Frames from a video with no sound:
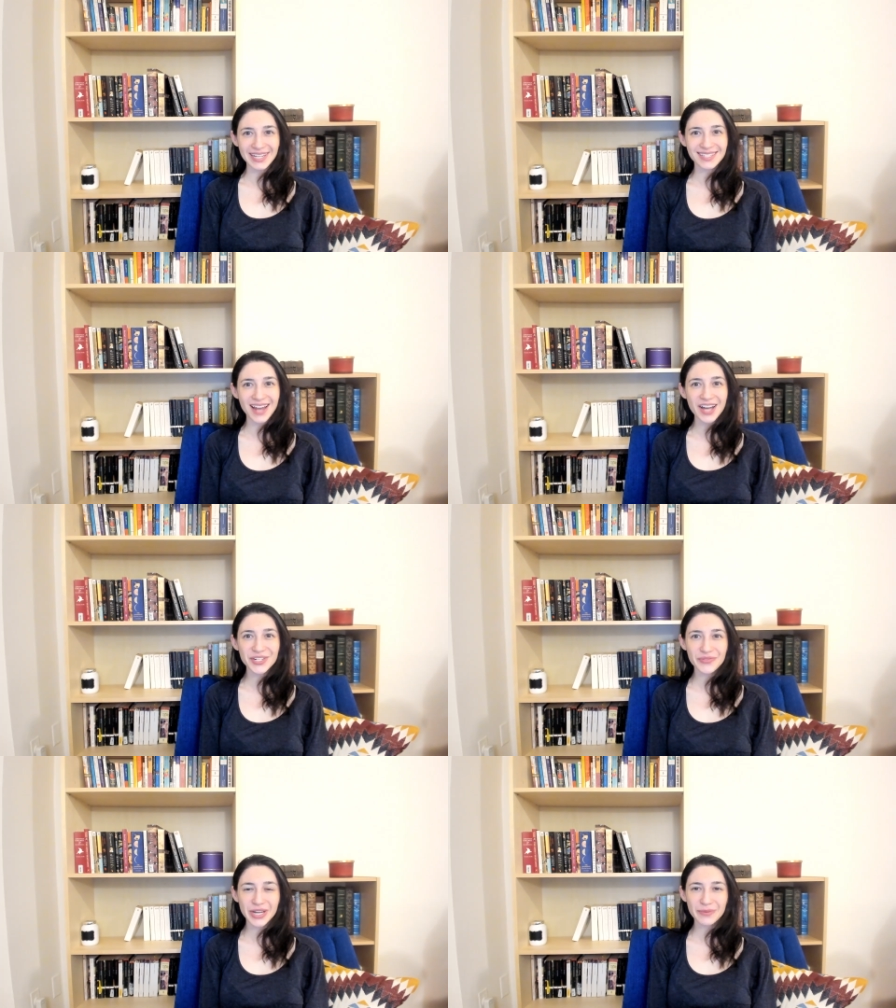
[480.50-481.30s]
is not
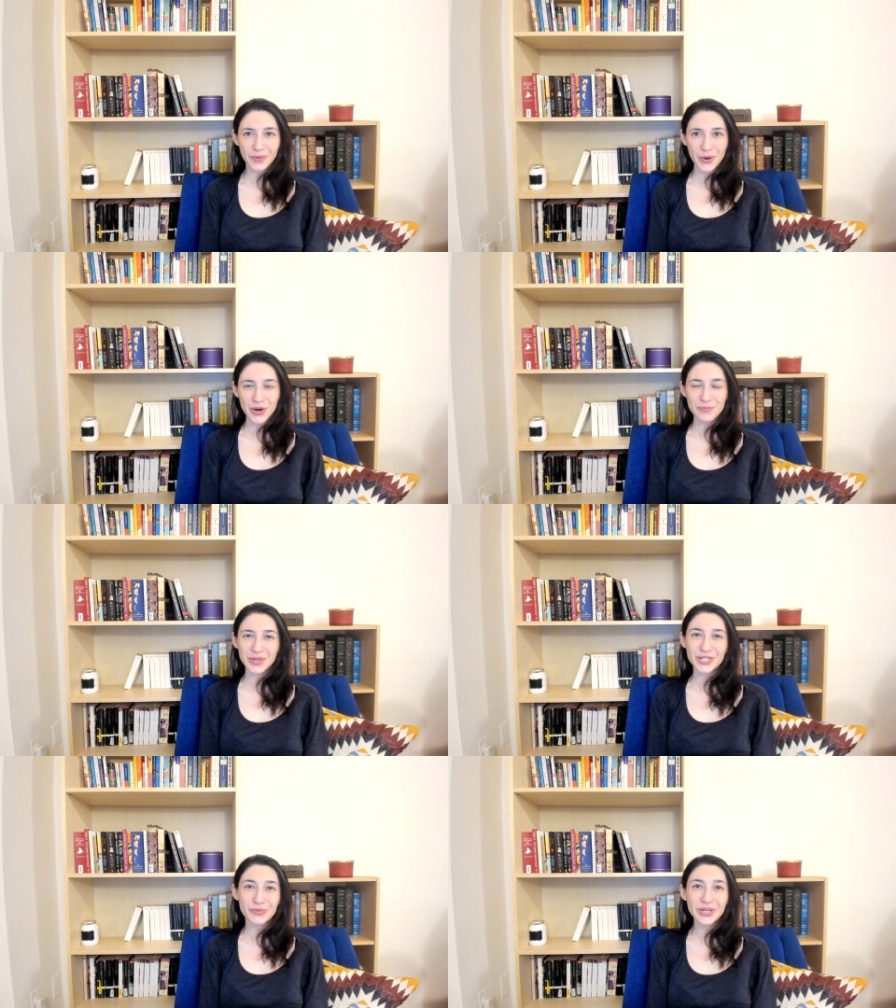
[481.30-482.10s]
to read more,
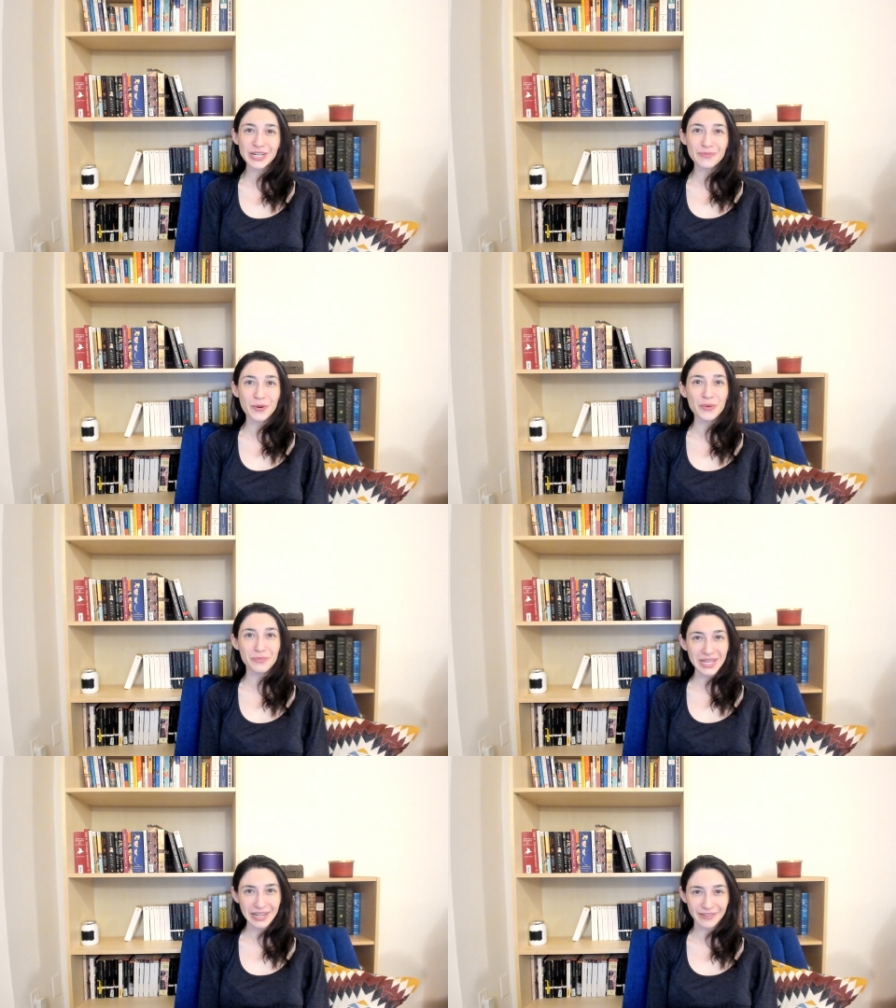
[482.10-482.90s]
but to read more
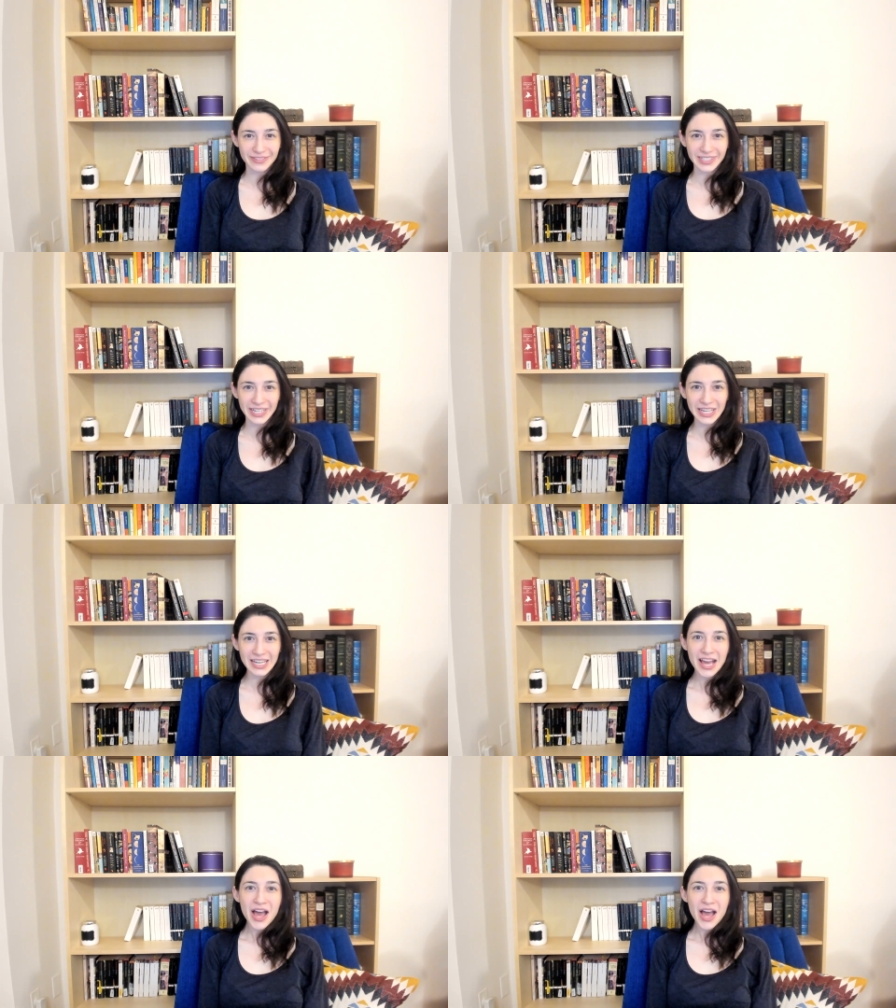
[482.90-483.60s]
meaningfully.